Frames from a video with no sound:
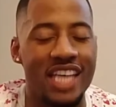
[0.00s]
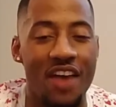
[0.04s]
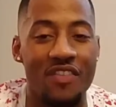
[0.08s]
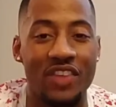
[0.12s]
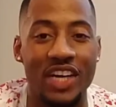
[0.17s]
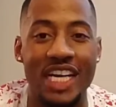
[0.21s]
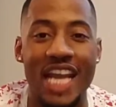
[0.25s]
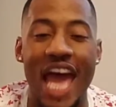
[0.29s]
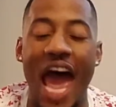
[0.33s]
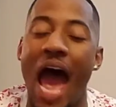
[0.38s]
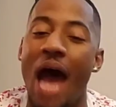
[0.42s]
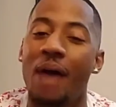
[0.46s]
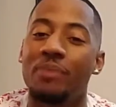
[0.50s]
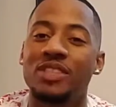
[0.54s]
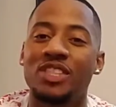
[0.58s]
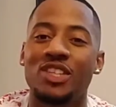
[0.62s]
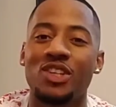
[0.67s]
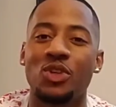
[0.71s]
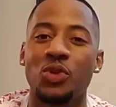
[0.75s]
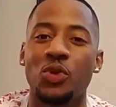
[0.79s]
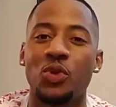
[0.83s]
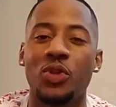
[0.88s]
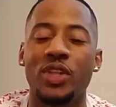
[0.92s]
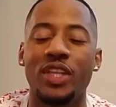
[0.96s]
having an
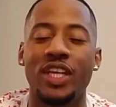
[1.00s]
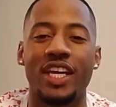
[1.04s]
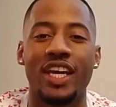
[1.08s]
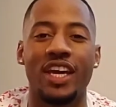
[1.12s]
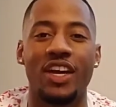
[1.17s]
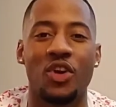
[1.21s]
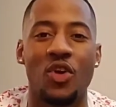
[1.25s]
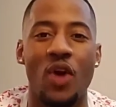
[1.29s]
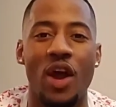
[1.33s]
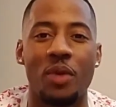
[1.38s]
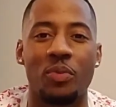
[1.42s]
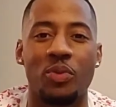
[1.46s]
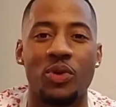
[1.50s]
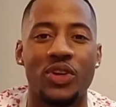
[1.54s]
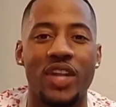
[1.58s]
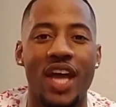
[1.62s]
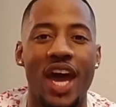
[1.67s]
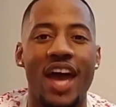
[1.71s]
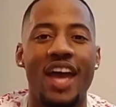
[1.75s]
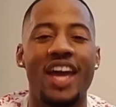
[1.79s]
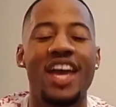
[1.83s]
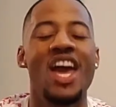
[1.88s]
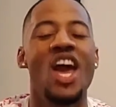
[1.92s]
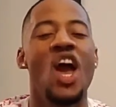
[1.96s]
absolutely incredible
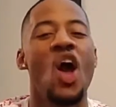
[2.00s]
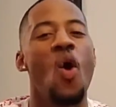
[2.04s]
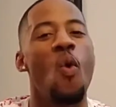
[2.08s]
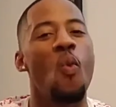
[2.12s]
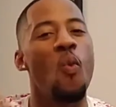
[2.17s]
day.